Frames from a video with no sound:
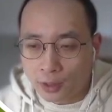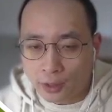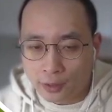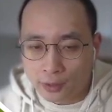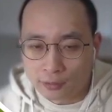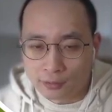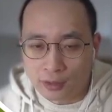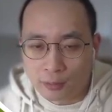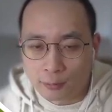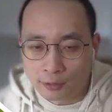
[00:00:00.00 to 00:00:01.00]
and the
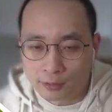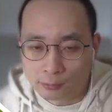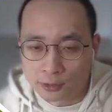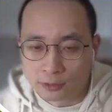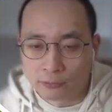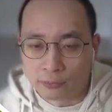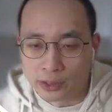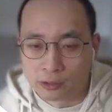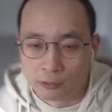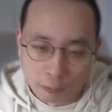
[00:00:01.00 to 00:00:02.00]
time consumption for
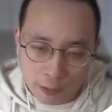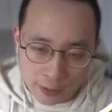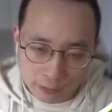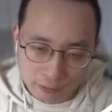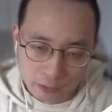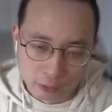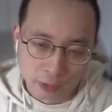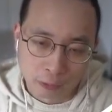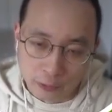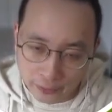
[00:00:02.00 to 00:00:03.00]
each request will
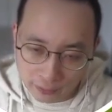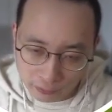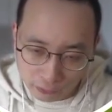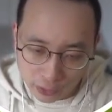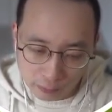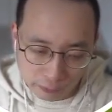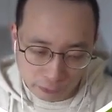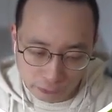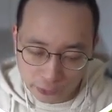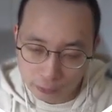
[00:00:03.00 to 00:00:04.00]
increase from
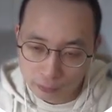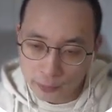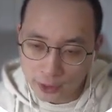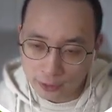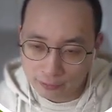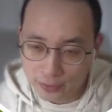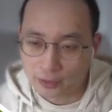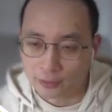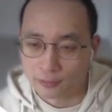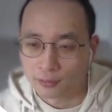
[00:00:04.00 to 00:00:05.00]
few
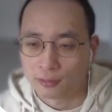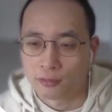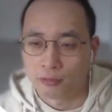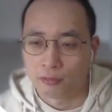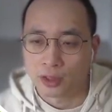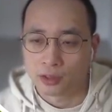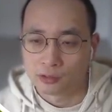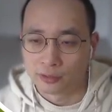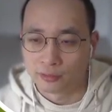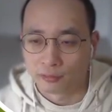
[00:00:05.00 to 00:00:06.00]
milliseconds to
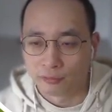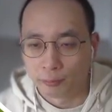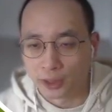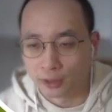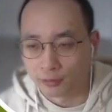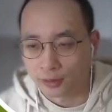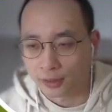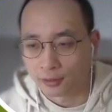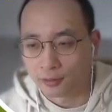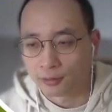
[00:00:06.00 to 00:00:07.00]
hundreds of
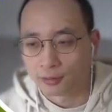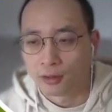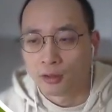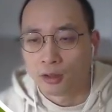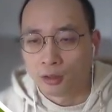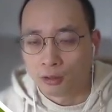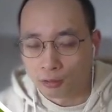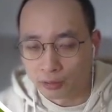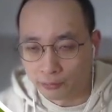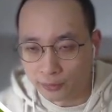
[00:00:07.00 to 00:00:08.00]
milliseconds,
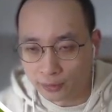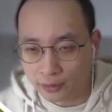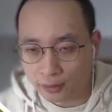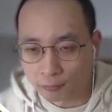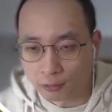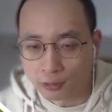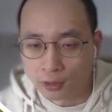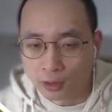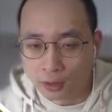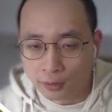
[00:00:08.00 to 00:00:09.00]
or even several
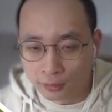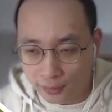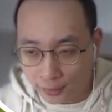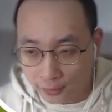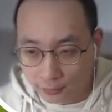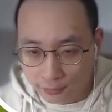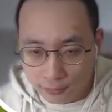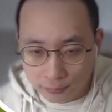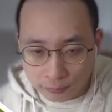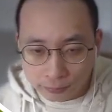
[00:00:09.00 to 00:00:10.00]

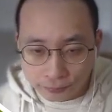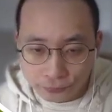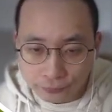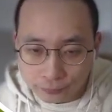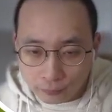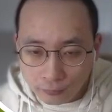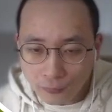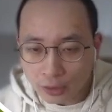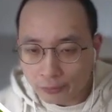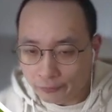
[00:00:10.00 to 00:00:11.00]
seconds.
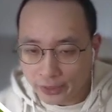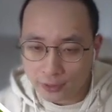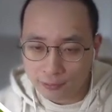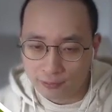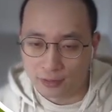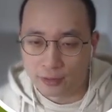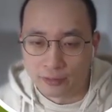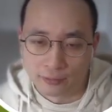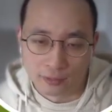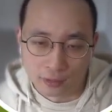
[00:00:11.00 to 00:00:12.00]
We guess here
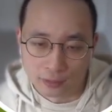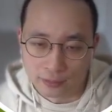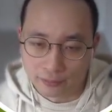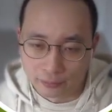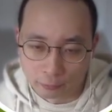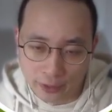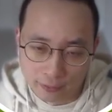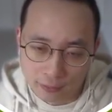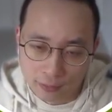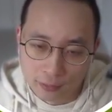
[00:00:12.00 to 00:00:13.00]
is a disk
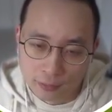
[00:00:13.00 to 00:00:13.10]
risk.